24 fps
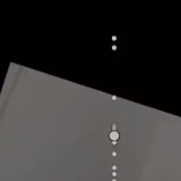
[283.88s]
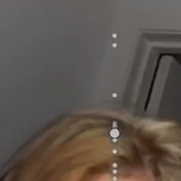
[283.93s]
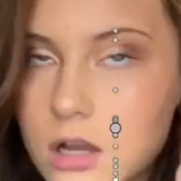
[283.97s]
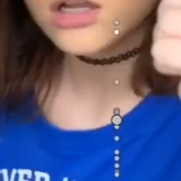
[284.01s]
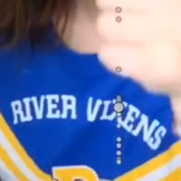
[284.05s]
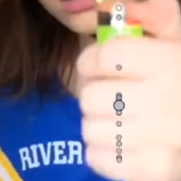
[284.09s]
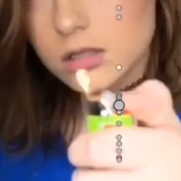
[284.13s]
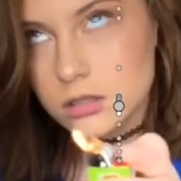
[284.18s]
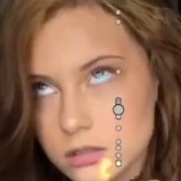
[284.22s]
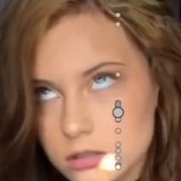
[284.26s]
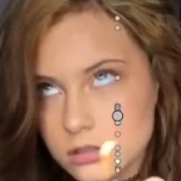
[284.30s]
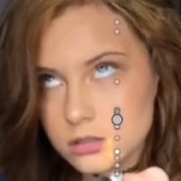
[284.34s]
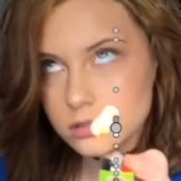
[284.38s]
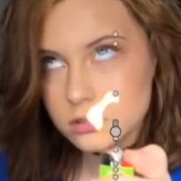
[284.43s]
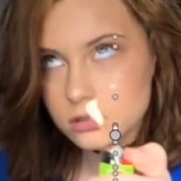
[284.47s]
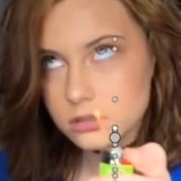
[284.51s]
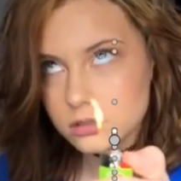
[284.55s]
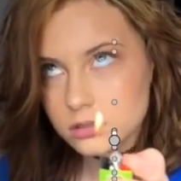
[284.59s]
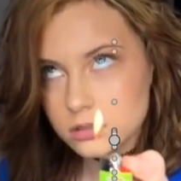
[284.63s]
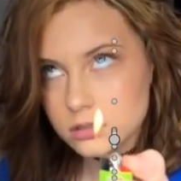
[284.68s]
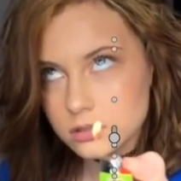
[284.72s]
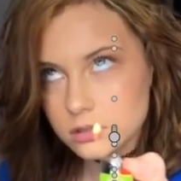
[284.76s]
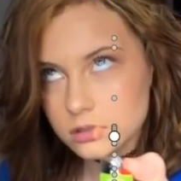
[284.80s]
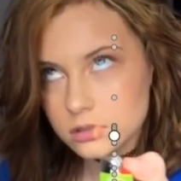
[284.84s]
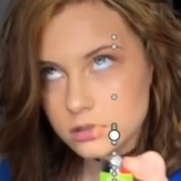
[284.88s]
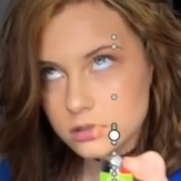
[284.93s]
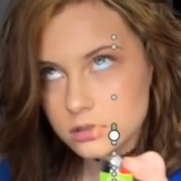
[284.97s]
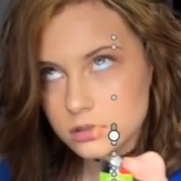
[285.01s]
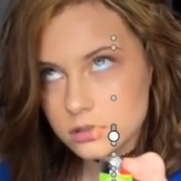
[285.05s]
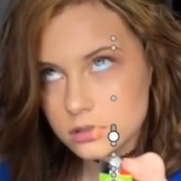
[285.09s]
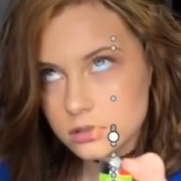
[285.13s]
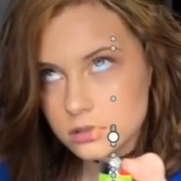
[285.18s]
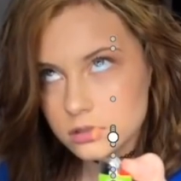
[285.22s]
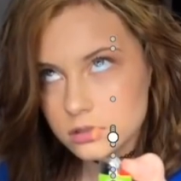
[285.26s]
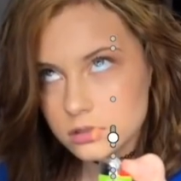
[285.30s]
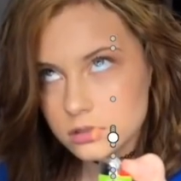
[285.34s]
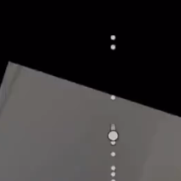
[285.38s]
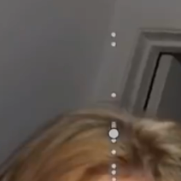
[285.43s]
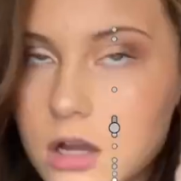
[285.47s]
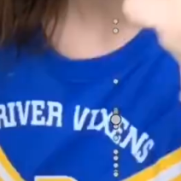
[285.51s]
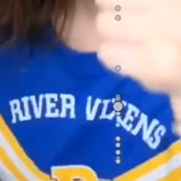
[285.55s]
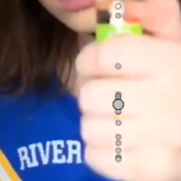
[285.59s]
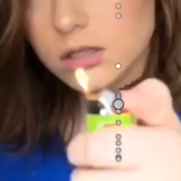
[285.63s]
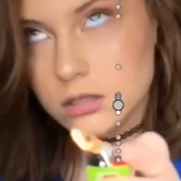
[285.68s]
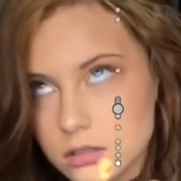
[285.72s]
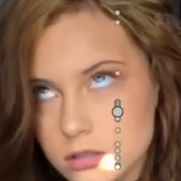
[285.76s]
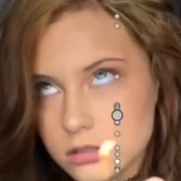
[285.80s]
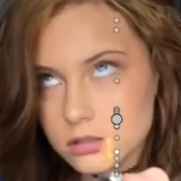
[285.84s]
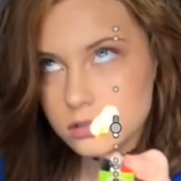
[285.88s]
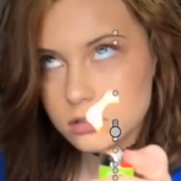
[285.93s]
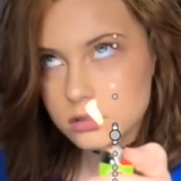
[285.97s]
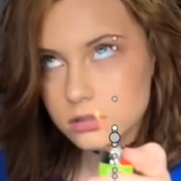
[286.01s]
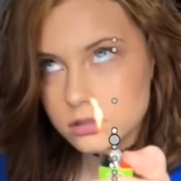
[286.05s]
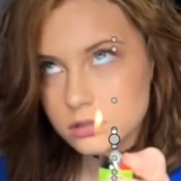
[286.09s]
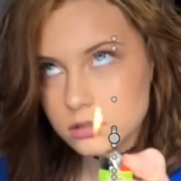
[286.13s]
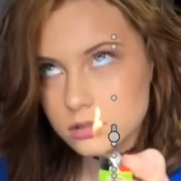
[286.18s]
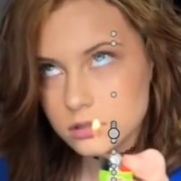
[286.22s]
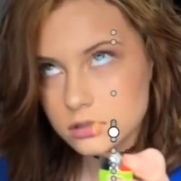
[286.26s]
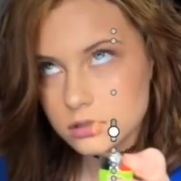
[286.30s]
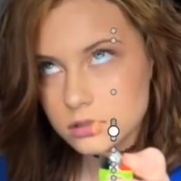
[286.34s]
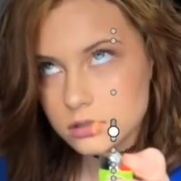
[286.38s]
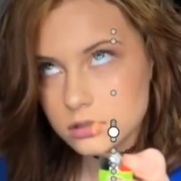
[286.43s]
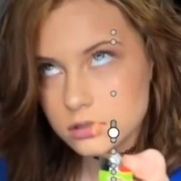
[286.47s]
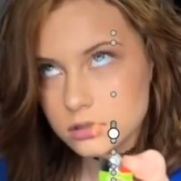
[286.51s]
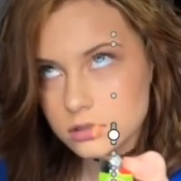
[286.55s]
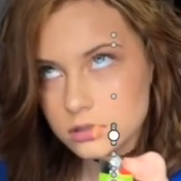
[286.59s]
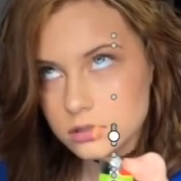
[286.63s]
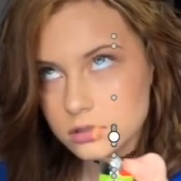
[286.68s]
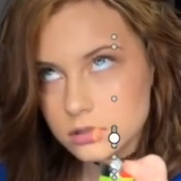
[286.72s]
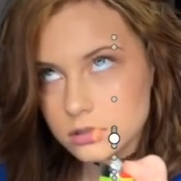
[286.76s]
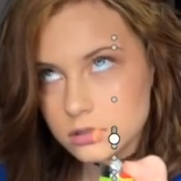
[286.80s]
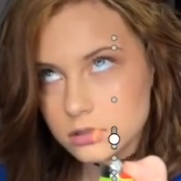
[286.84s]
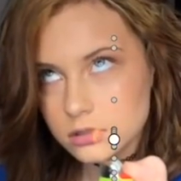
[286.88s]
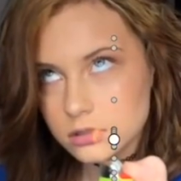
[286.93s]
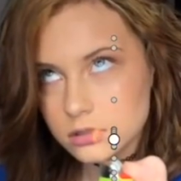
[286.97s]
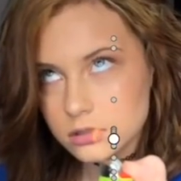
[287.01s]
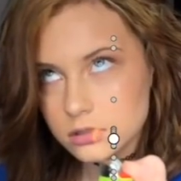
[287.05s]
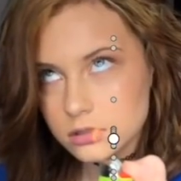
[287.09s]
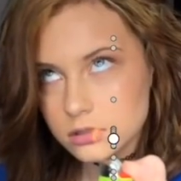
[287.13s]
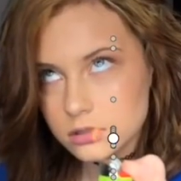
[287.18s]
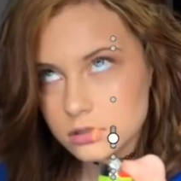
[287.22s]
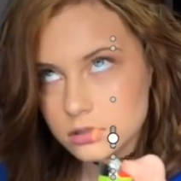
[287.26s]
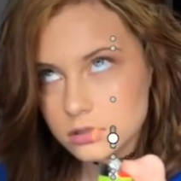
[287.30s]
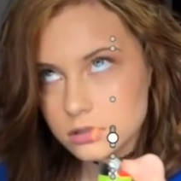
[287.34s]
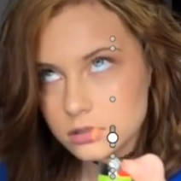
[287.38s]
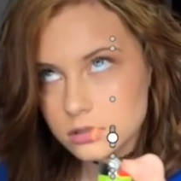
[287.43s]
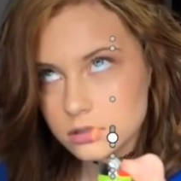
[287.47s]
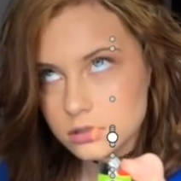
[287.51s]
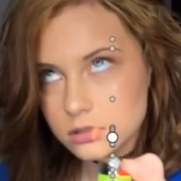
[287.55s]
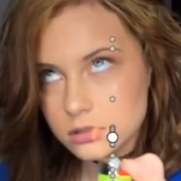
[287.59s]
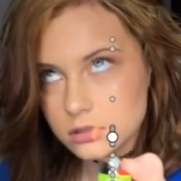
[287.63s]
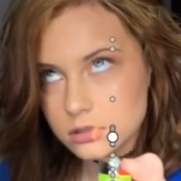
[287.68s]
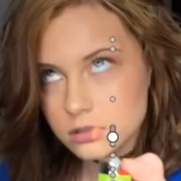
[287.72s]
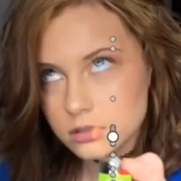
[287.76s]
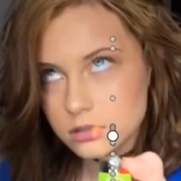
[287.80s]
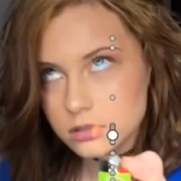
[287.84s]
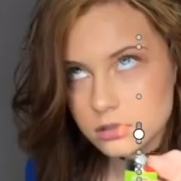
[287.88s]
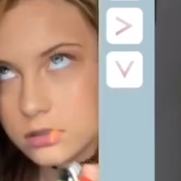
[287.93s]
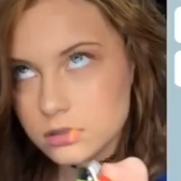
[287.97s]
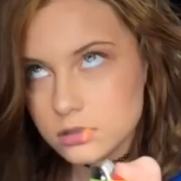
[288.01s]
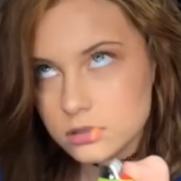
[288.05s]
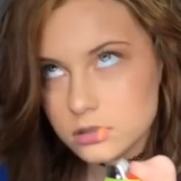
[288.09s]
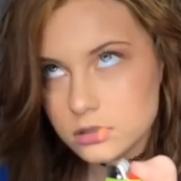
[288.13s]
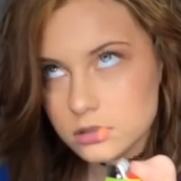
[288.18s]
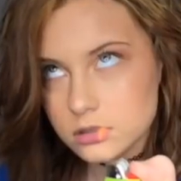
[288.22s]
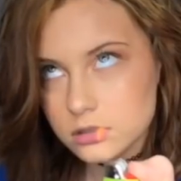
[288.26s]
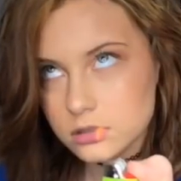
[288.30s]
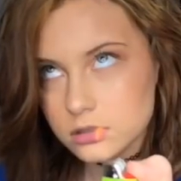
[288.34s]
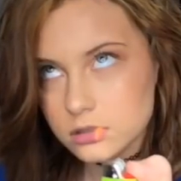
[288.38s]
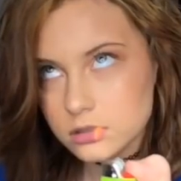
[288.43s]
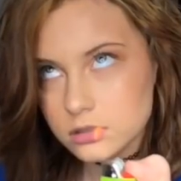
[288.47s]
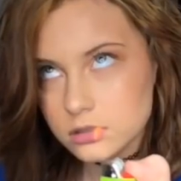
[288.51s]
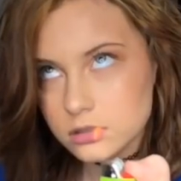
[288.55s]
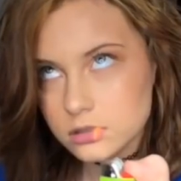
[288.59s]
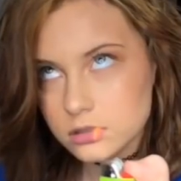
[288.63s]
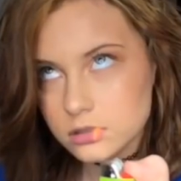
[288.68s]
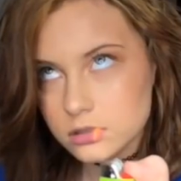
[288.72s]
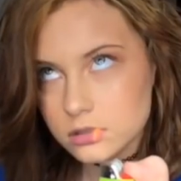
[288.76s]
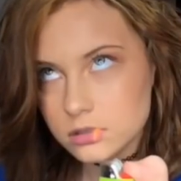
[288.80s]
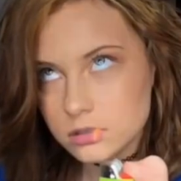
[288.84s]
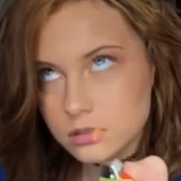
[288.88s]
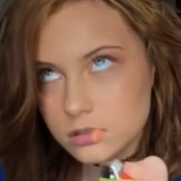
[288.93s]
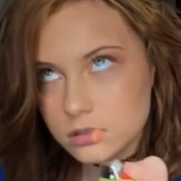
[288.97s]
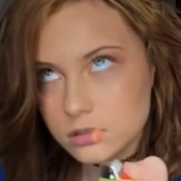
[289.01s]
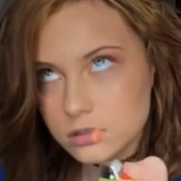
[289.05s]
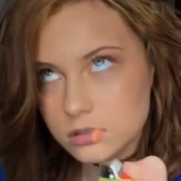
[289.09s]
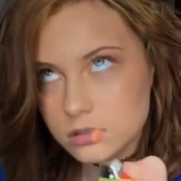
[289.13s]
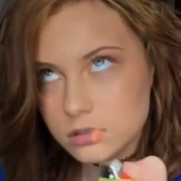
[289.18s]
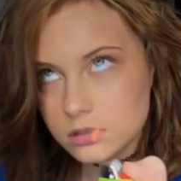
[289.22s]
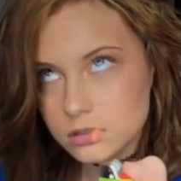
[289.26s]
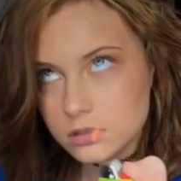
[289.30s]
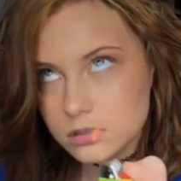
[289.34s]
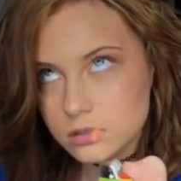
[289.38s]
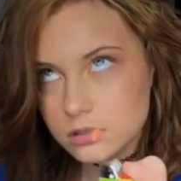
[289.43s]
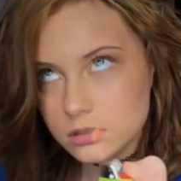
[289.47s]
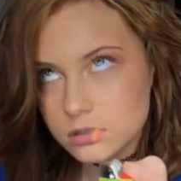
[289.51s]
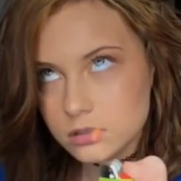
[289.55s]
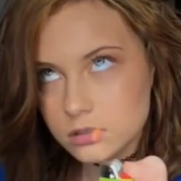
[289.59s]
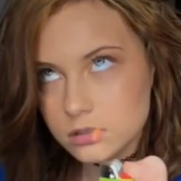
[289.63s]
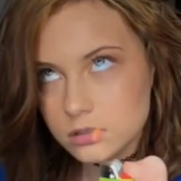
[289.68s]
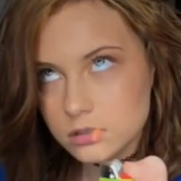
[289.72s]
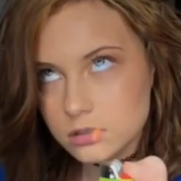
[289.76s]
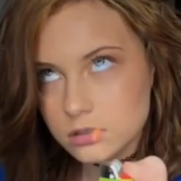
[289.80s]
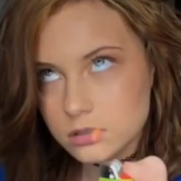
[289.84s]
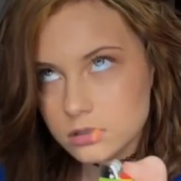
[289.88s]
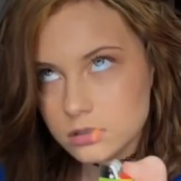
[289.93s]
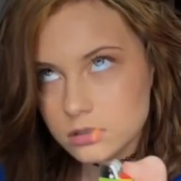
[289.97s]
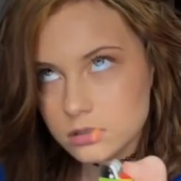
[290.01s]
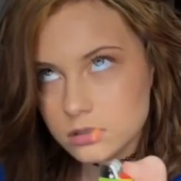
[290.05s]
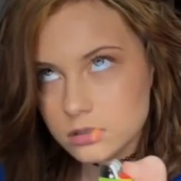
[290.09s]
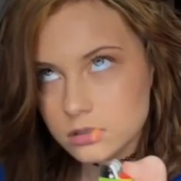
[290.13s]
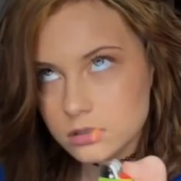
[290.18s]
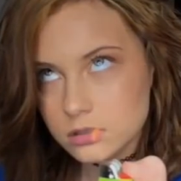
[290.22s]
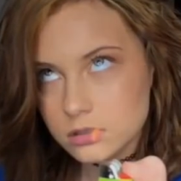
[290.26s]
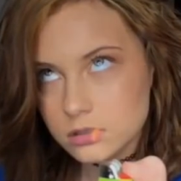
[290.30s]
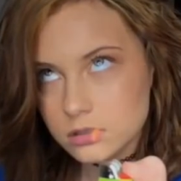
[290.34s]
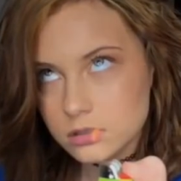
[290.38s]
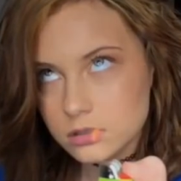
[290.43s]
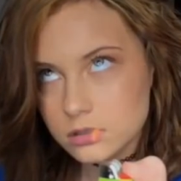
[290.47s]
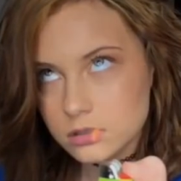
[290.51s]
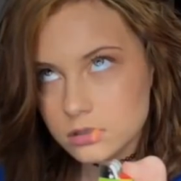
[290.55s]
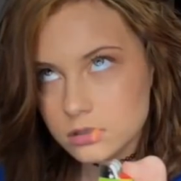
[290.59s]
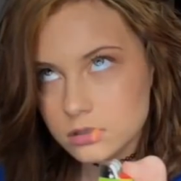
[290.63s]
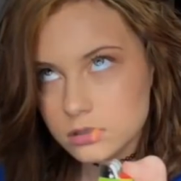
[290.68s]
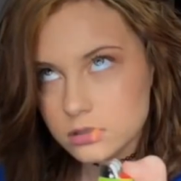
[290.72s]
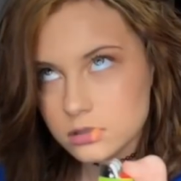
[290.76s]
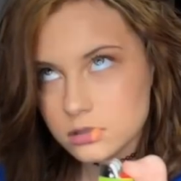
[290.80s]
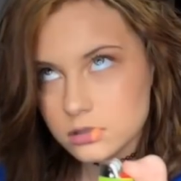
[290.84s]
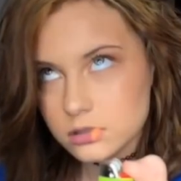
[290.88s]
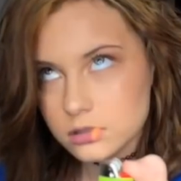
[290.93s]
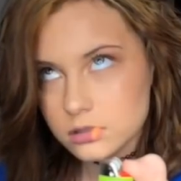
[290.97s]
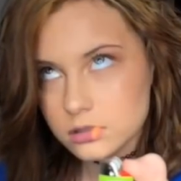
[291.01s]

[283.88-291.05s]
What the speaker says: (silence)